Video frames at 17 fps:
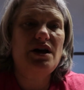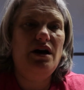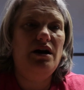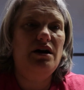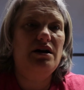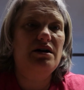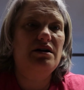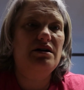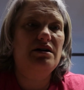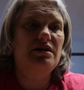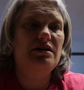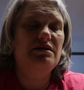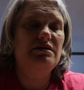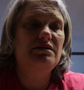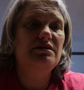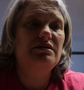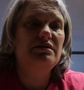
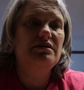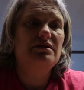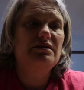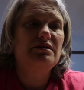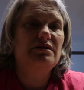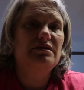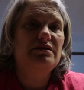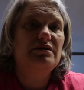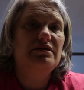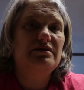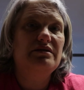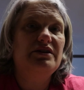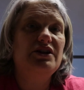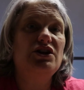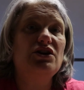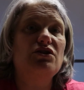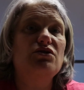
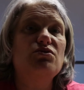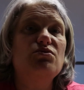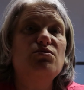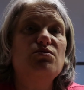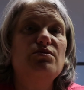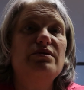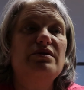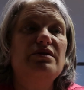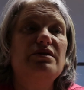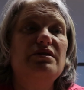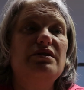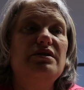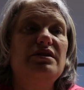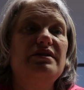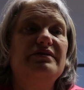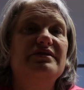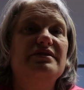you know,
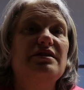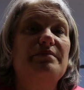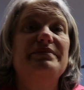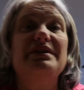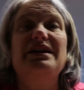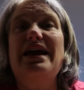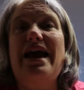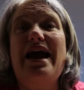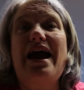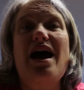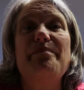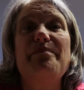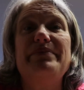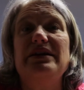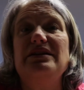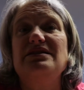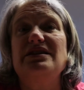if something
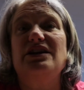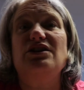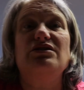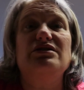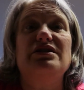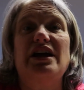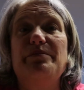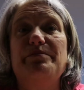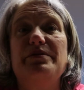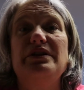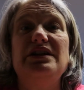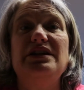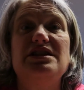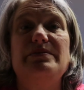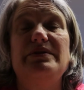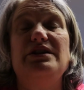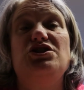happens, like her diaper
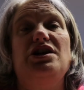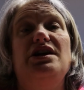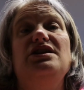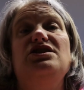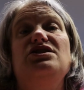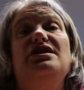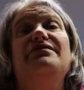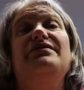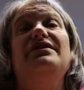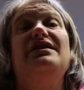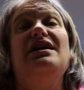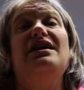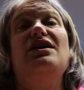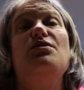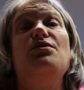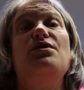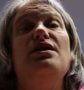needs to be changed and
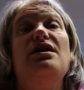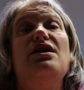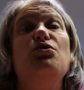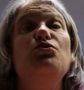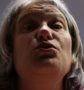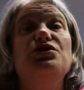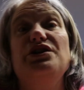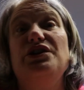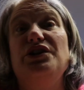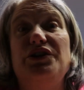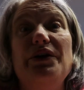everything, well, who's gonna